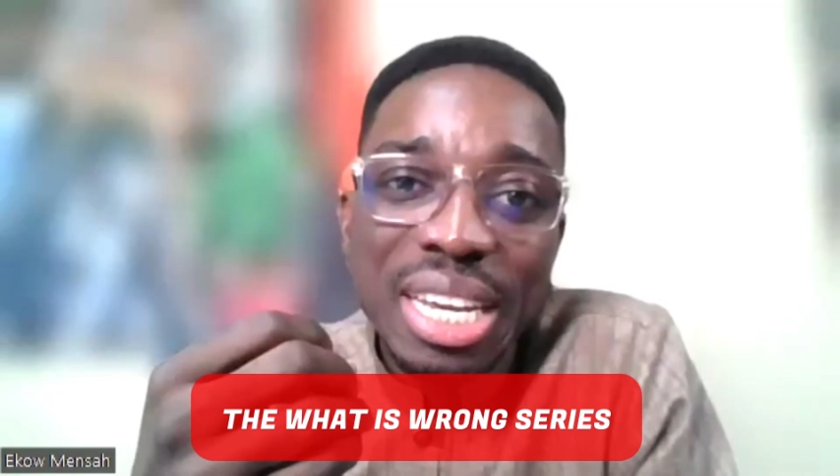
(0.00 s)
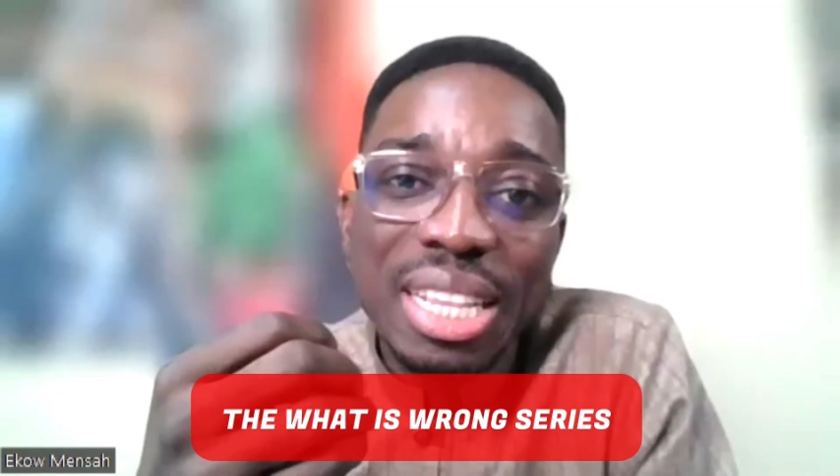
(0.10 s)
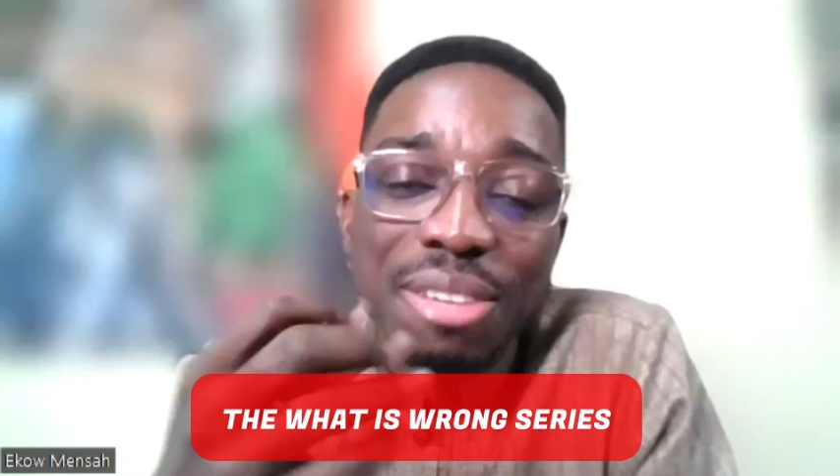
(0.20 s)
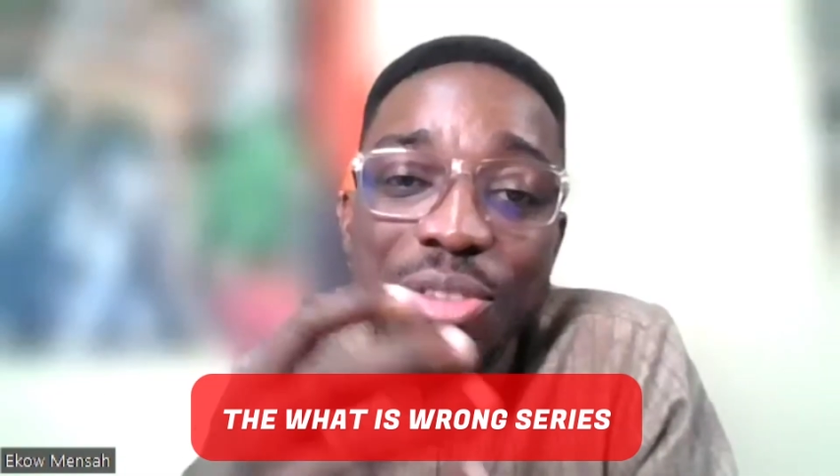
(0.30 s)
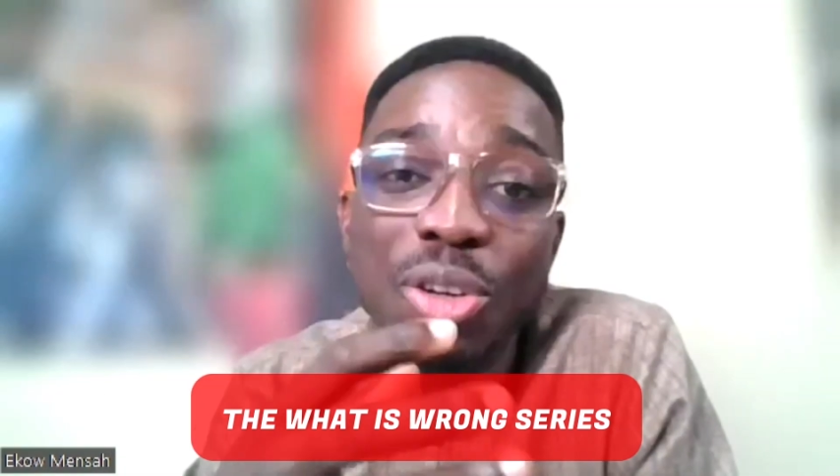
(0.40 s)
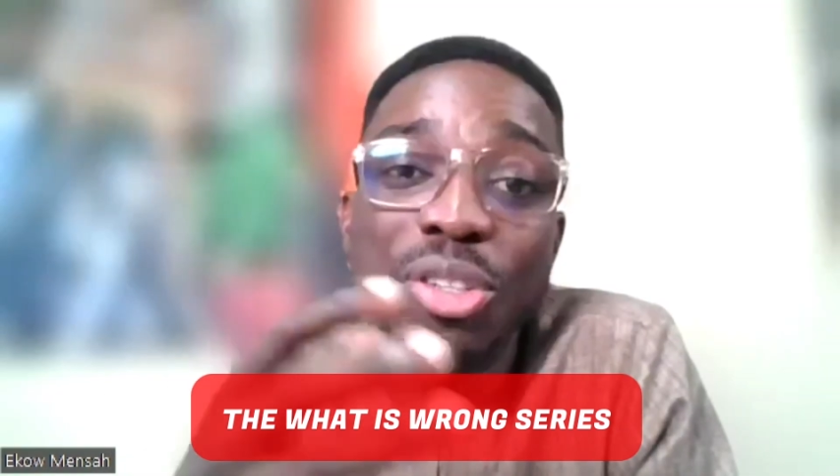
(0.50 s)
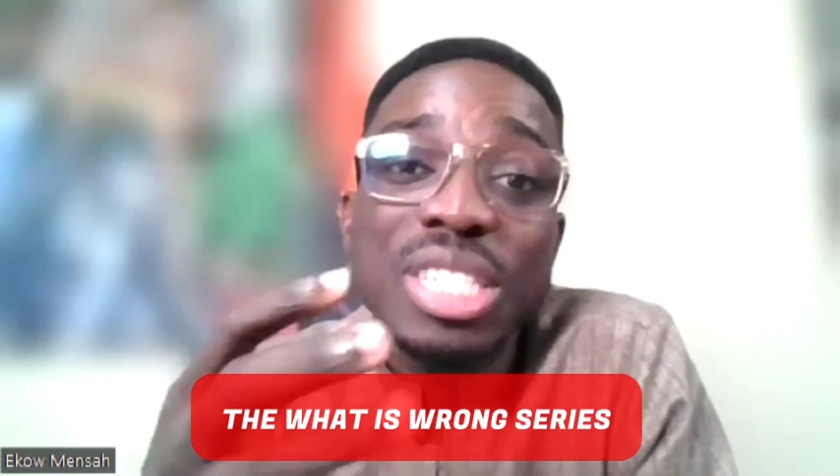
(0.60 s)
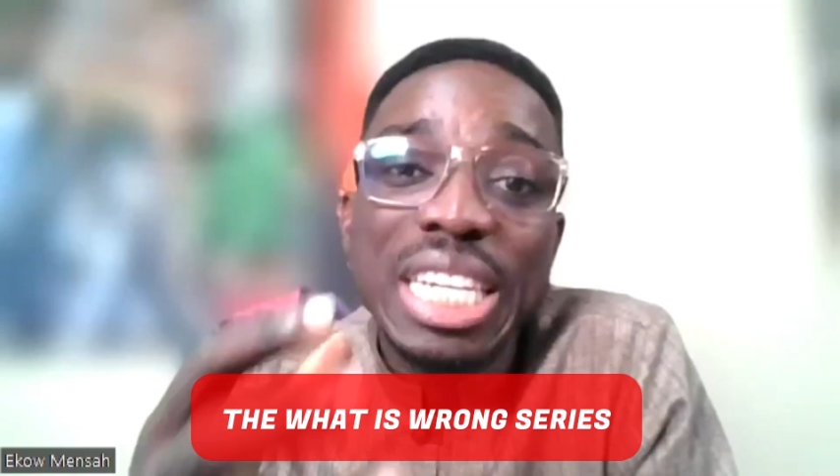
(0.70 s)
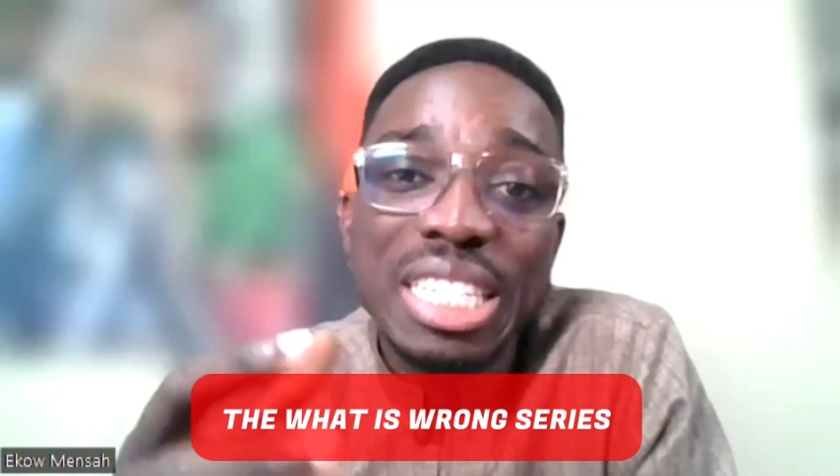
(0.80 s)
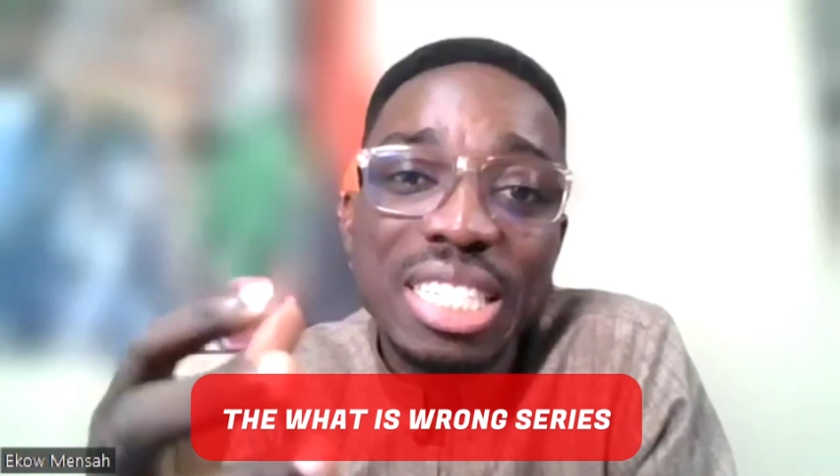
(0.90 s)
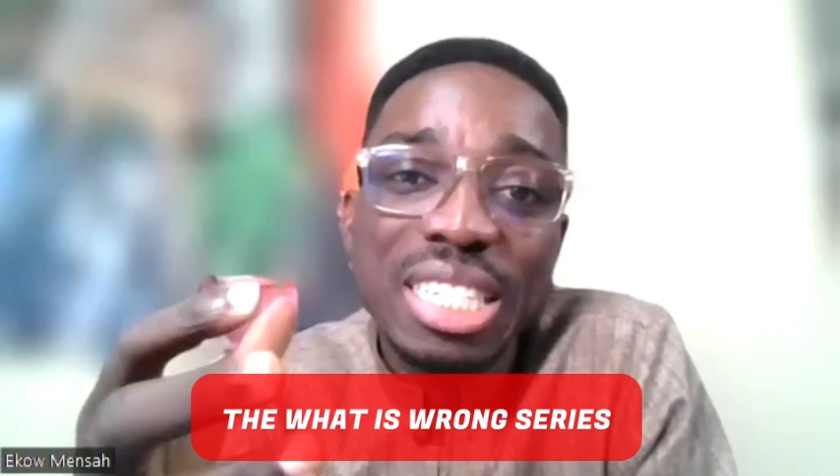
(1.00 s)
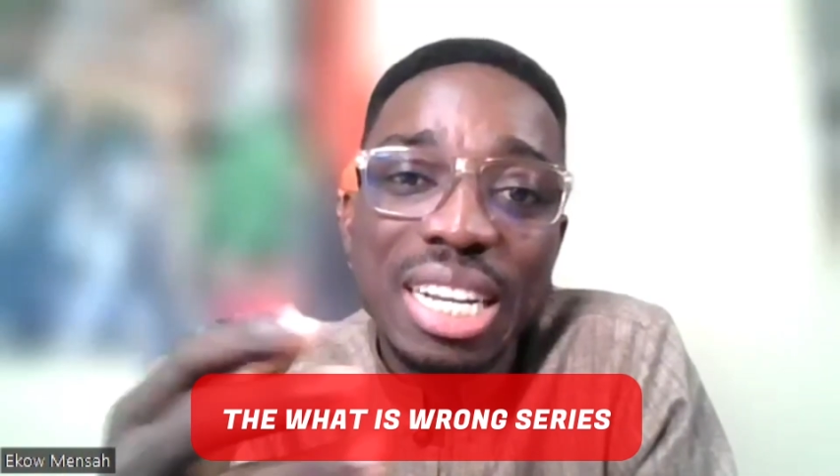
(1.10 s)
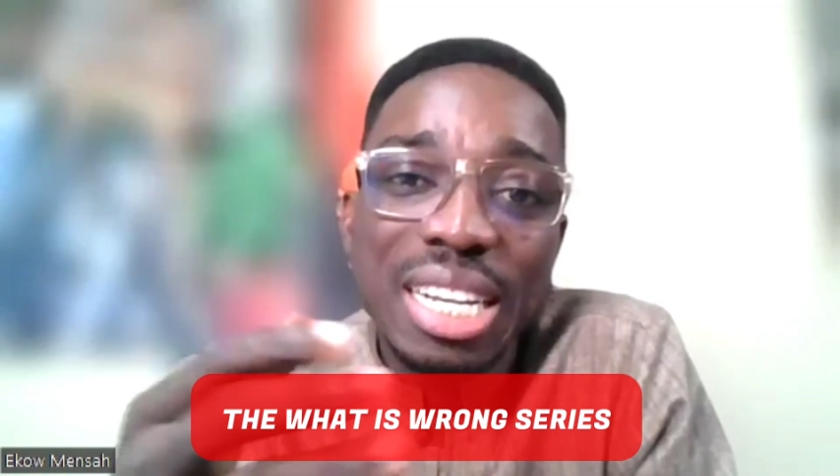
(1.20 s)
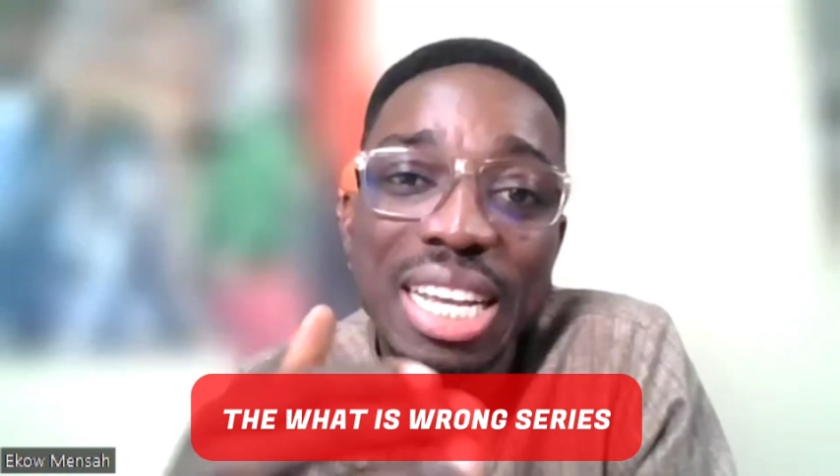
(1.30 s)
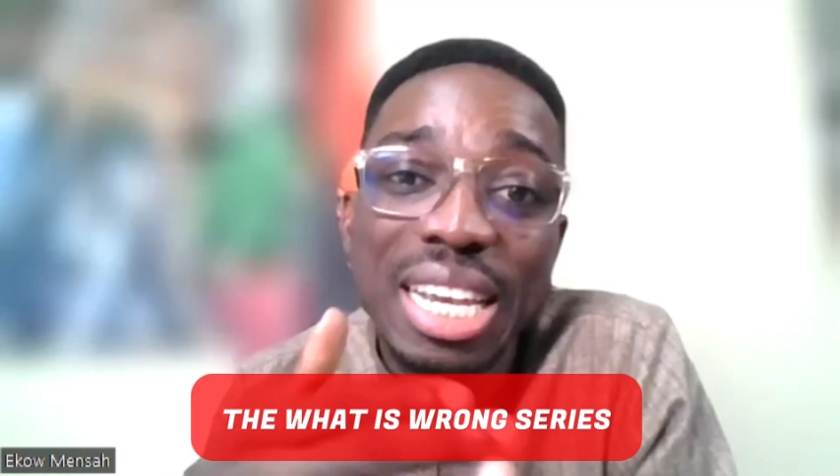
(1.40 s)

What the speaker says: and the various stages that they